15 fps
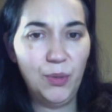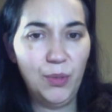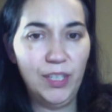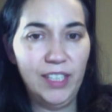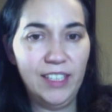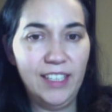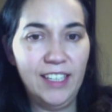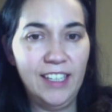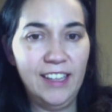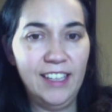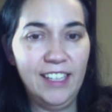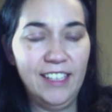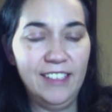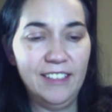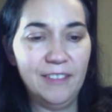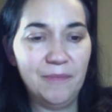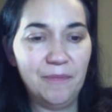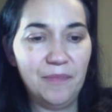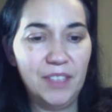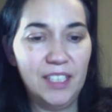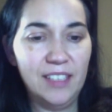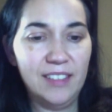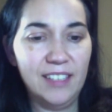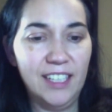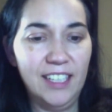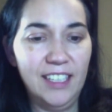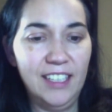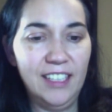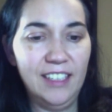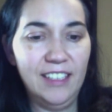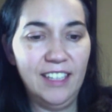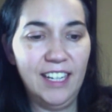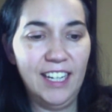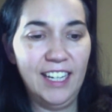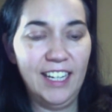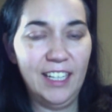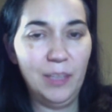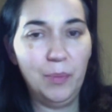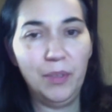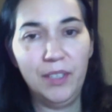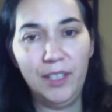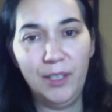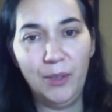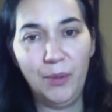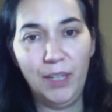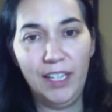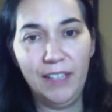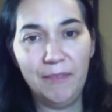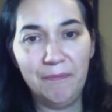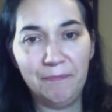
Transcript: it and then decided I had to put it away.